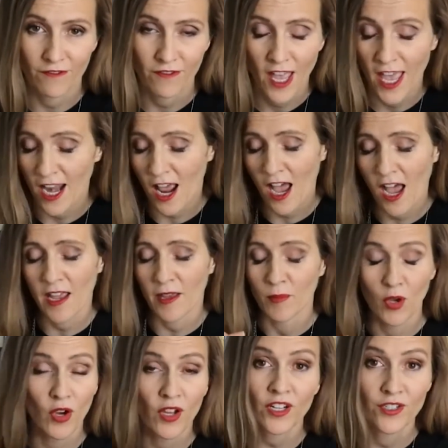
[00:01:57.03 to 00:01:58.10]
And I am
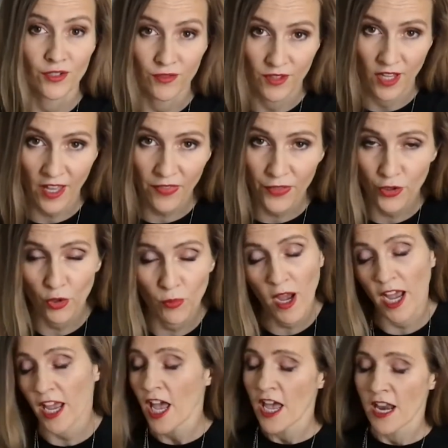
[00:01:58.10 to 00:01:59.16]
going to do that through
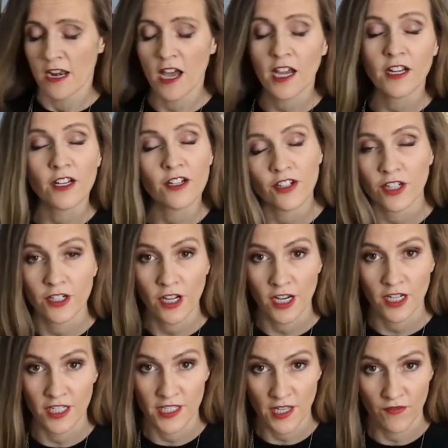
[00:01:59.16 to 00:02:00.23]
my
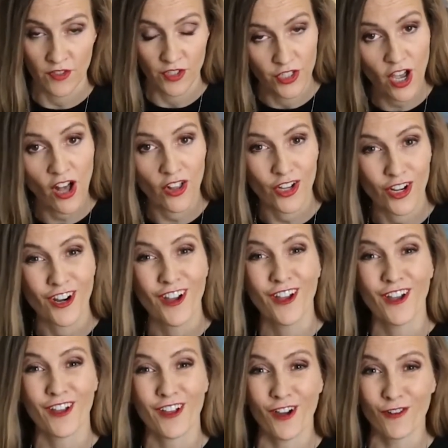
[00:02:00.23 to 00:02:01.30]
$997
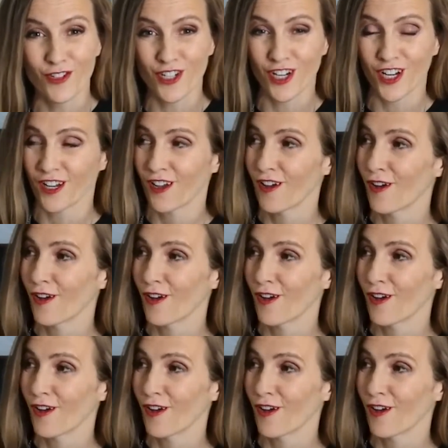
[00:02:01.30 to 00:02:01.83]
coaching